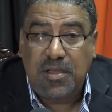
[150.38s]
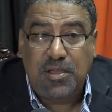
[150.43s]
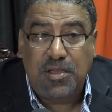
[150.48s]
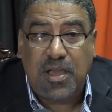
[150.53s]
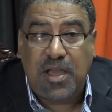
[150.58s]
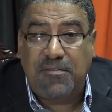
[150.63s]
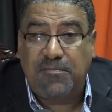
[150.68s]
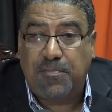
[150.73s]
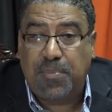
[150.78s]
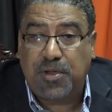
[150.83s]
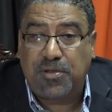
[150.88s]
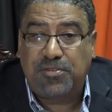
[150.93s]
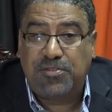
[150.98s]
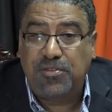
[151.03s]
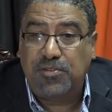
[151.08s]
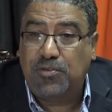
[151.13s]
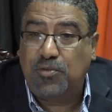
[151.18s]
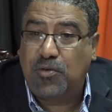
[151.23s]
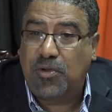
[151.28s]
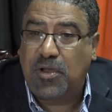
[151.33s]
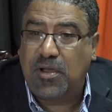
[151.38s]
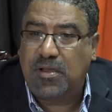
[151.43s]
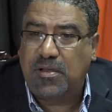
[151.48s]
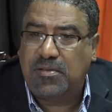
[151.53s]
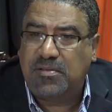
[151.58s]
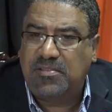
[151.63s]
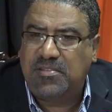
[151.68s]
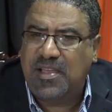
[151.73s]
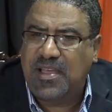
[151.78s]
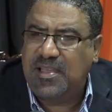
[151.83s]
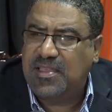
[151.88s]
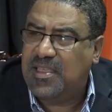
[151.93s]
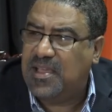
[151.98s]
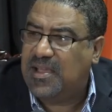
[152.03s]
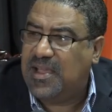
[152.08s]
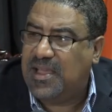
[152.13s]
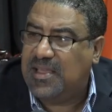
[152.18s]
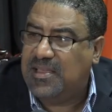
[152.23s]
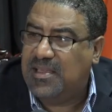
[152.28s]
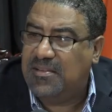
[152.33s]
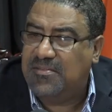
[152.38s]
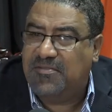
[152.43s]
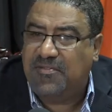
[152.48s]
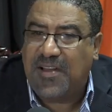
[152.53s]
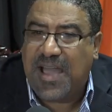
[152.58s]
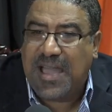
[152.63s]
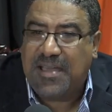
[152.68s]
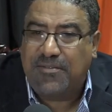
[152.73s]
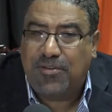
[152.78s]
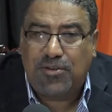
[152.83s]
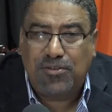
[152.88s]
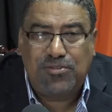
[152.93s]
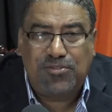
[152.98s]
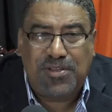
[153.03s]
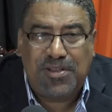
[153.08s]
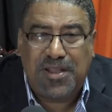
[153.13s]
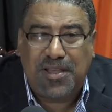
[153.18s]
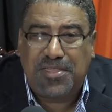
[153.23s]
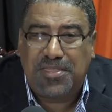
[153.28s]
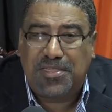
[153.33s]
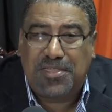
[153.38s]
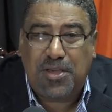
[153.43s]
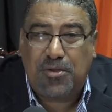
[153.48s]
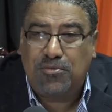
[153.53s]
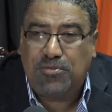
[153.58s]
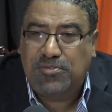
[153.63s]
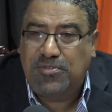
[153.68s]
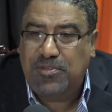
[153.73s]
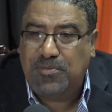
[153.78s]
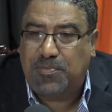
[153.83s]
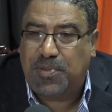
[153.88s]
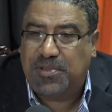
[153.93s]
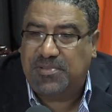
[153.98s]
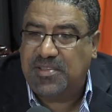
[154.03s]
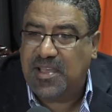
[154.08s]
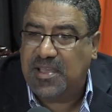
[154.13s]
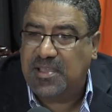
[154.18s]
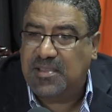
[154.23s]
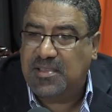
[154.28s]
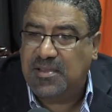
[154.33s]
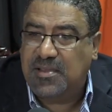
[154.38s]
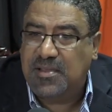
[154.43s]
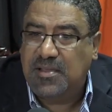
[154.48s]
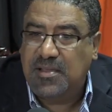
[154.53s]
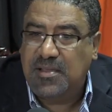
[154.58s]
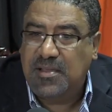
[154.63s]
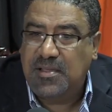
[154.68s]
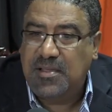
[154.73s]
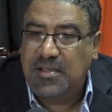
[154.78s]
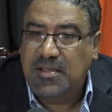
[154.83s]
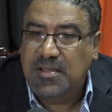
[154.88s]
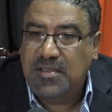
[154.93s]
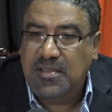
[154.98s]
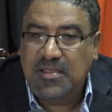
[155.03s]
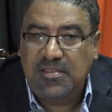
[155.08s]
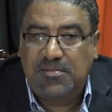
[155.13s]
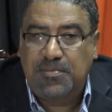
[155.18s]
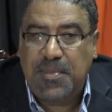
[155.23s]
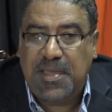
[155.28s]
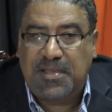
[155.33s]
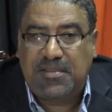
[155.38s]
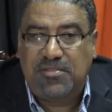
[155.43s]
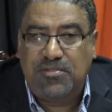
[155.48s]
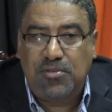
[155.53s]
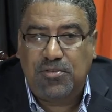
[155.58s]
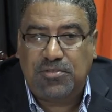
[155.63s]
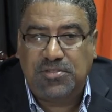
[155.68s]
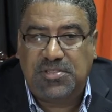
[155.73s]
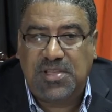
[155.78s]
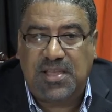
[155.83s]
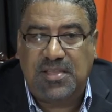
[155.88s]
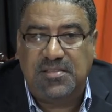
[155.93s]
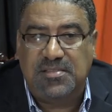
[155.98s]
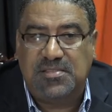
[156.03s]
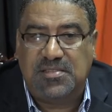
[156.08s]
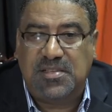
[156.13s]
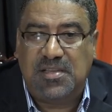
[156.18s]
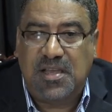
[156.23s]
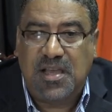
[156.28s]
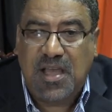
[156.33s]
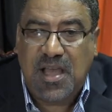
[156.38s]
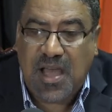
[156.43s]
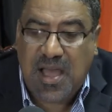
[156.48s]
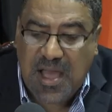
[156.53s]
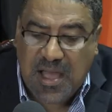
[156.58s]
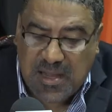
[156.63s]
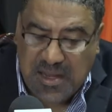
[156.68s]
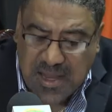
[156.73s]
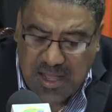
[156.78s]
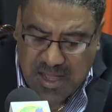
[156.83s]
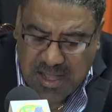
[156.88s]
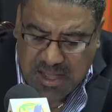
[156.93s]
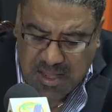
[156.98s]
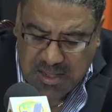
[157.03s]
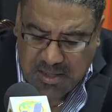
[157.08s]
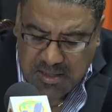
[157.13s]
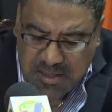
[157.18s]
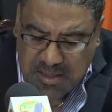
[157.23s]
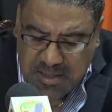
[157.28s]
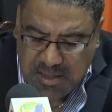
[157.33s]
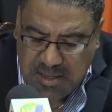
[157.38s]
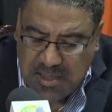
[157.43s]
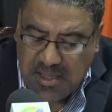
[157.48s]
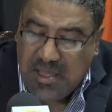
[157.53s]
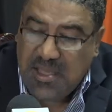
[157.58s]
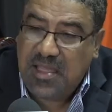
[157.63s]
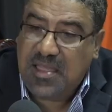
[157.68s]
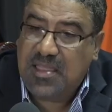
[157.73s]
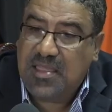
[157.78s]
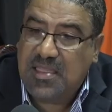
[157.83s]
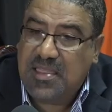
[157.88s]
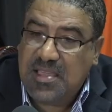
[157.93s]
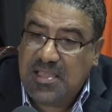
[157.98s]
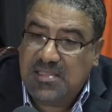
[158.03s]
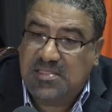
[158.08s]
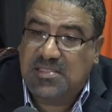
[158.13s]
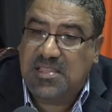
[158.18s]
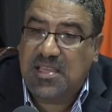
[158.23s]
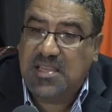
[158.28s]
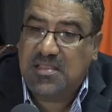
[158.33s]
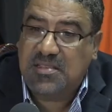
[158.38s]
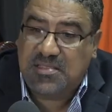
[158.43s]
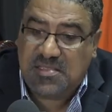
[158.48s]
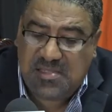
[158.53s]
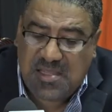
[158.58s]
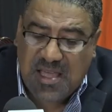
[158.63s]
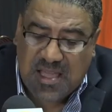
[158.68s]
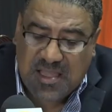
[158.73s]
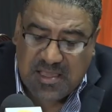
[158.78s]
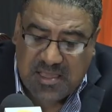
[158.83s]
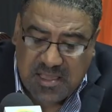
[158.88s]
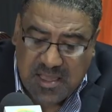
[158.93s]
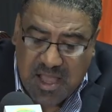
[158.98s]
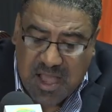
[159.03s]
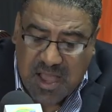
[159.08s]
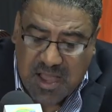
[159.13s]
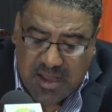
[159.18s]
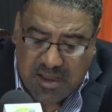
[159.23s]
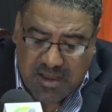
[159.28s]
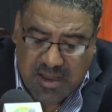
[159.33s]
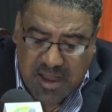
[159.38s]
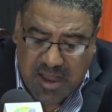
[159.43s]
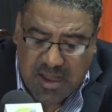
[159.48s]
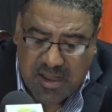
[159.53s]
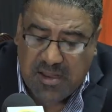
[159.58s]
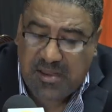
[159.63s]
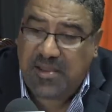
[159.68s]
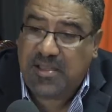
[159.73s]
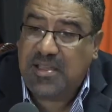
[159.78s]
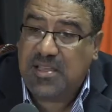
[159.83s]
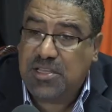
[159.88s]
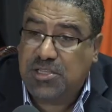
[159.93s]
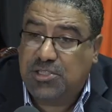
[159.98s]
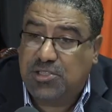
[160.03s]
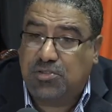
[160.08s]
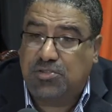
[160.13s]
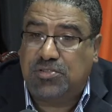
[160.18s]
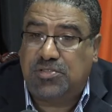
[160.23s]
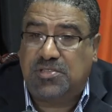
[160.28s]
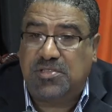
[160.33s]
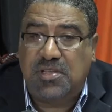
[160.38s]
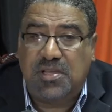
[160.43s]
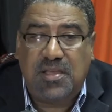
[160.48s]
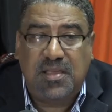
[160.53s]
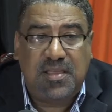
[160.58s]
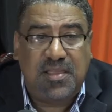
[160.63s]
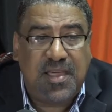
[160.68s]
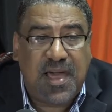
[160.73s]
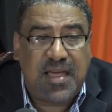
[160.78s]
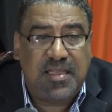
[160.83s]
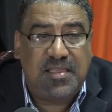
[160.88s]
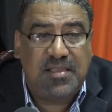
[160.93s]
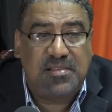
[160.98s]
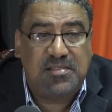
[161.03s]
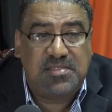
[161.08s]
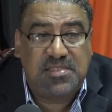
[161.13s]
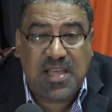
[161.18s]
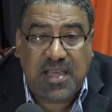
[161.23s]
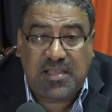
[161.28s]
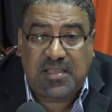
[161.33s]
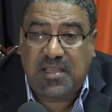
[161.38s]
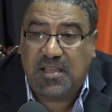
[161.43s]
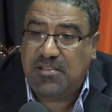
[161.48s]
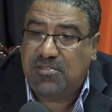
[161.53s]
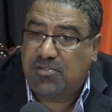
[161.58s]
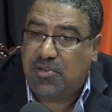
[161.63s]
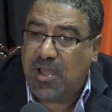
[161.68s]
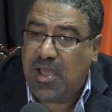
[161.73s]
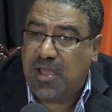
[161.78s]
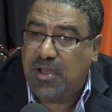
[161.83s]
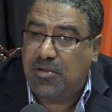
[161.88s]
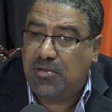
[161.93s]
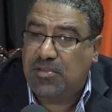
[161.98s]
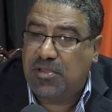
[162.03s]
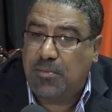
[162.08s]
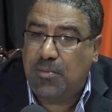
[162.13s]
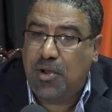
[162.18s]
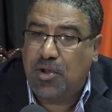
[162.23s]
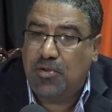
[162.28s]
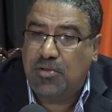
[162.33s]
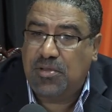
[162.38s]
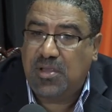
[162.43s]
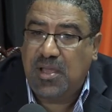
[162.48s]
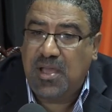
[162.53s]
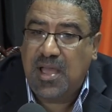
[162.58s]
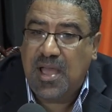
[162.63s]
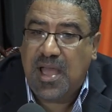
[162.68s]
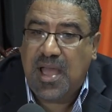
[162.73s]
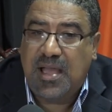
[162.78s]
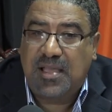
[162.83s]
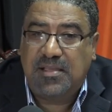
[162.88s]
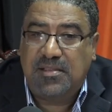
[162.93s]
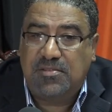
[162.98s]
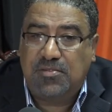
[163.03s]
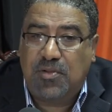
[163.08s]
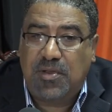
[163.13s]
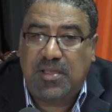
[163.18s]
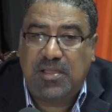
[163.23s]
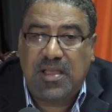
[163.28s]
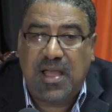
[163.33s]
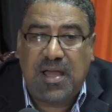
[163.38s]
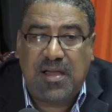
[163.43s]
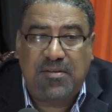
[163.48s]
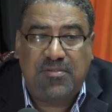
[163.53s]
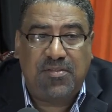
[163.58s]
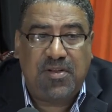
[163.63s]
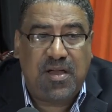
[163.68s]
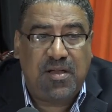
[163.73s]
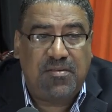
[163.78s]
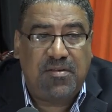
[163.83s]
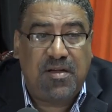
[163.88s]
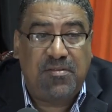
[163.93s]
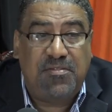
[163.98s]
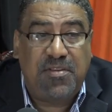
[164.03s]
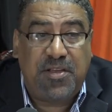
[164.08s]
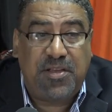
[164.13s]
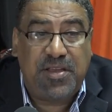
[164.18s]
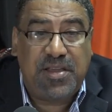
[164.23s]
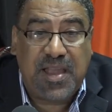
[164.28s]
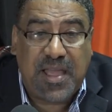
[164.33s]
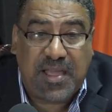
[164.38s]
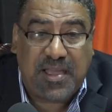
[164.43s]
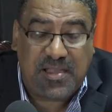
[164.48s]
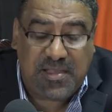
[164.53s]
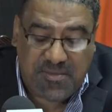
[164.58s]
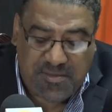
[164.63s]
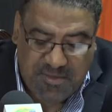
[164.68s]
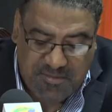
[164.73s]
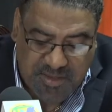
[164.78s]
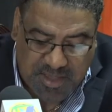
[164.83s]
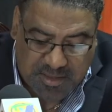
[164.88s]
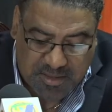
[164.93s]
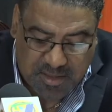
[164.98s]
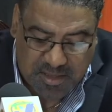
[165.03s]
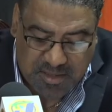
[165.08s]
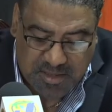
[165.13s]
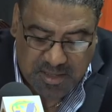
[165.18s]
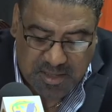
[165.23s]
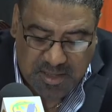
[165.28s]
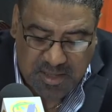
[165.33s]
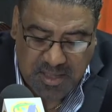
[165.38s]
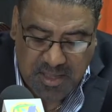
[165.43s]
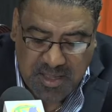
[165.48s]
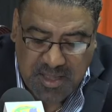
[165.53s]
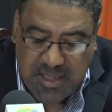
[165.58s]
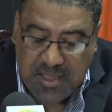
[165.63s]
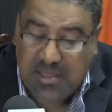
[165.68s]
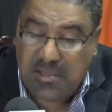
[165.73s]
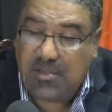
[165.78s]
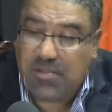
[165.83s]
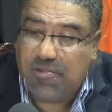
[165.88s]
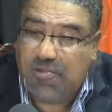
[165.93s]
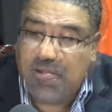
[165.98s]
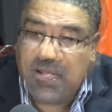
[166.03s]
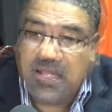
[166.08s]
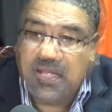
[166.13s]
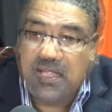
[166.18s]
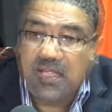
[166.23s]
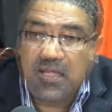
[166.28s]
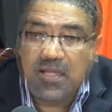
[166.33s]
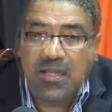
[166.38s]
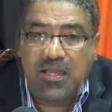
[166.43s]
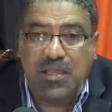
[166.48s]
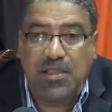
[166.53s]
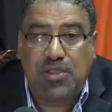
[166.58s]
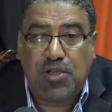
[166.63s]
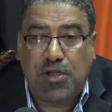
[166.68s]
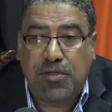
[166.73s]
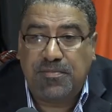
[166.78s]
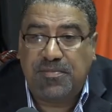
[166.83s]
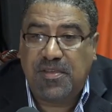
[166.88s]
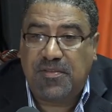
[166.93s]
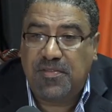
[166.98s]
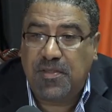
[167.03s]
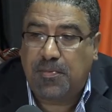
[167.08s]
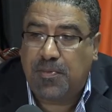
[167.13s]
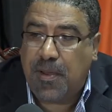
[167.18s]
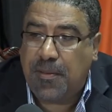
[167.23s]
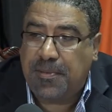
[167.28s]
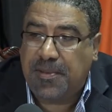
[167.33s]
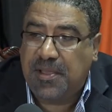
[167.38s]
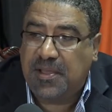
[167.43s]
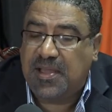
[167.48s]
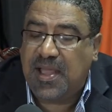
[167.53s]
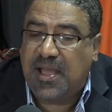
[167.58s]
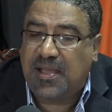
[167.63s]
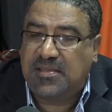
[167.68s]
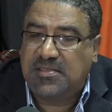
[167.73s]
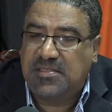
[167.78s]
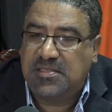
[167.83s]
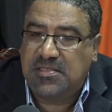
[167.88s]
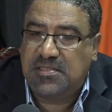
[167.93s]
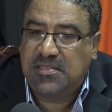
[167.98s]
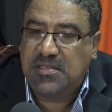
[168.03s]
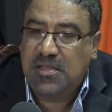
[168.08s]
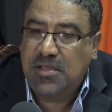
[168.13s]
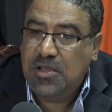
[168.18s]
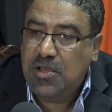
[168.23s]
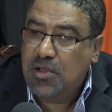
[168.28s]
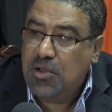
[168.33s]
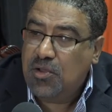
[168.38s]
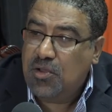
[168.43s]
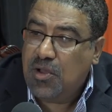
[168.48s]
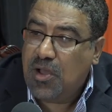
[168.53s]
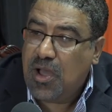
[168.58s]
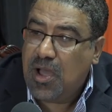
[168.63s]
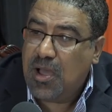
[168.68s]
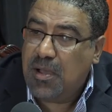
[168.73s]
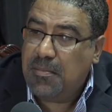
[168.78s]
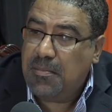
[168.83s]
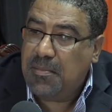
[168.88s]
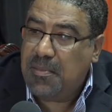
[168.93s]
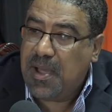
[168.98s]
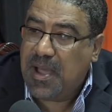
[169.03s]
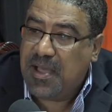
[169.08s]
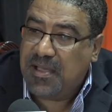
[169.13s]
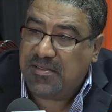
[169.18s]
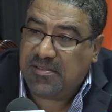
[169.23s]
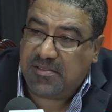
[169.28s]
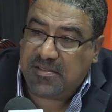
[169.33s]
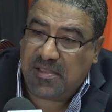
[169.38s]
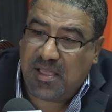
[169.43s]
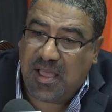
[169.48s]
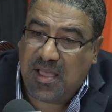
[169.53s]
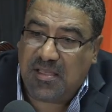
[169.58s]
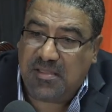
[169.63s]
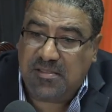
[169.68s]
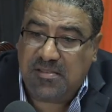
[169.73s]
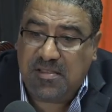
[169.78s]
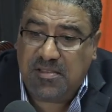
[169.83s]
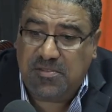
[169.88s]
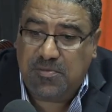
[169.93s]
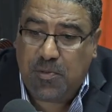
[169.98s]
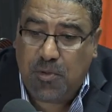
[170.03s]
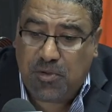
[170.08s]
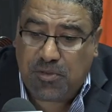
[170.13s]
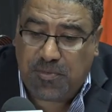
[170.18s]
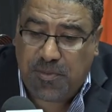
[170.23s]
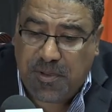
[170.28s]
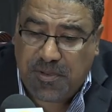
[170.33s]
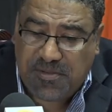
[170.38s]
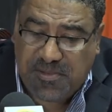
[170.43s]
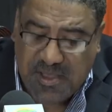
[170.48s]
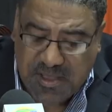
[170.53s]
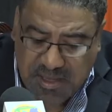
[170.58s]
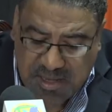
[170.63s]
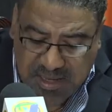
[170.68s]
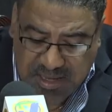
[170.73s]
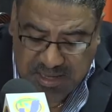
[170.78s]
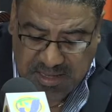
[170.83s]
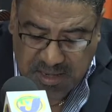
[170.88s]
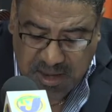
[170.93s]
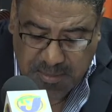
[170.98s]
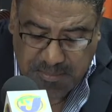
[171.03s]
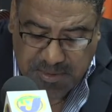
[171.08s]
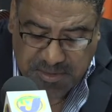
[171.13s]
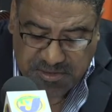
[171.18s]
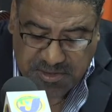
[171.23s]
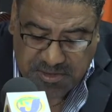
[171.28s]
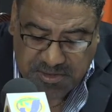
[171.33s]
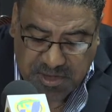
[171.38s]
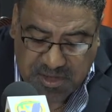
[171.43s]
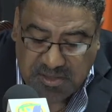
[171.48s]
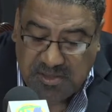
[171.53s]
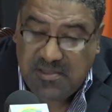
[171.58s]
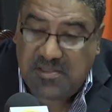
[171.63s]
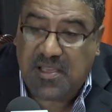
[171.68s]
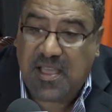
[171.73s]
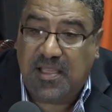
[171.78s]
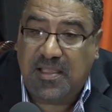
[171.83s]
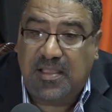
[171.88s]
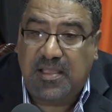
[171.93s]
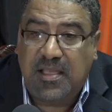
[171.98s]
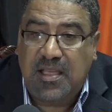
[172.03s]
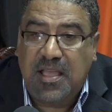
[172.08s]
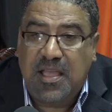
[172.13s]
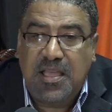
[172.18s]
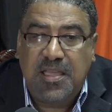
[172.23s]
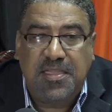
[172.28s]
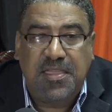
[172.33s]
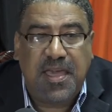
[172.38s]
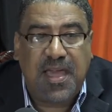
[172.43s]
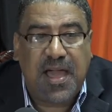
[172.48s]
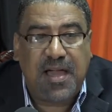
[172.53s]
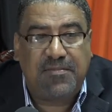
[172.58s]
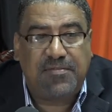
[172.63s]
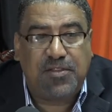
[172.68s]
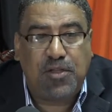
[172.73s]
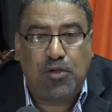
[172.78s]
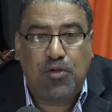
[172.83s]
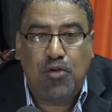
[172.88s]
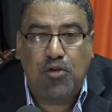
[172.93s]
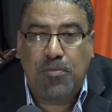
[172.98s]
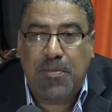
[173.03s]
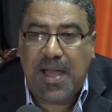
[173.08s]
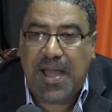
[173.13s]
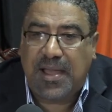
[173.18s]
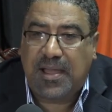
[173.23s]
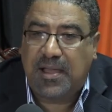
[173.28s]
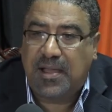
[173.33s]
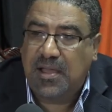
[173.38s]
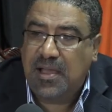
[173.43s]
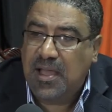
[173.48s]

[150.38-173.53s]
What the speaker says: You have persons who are saying they're getting 500, 1,000%. This makes no sense. And these things that are issues that the sector is crying out about and is going to have a very negative effect on the industry. In terms of the property taxes, as the spokesperson and the leader opposition said, they have to go back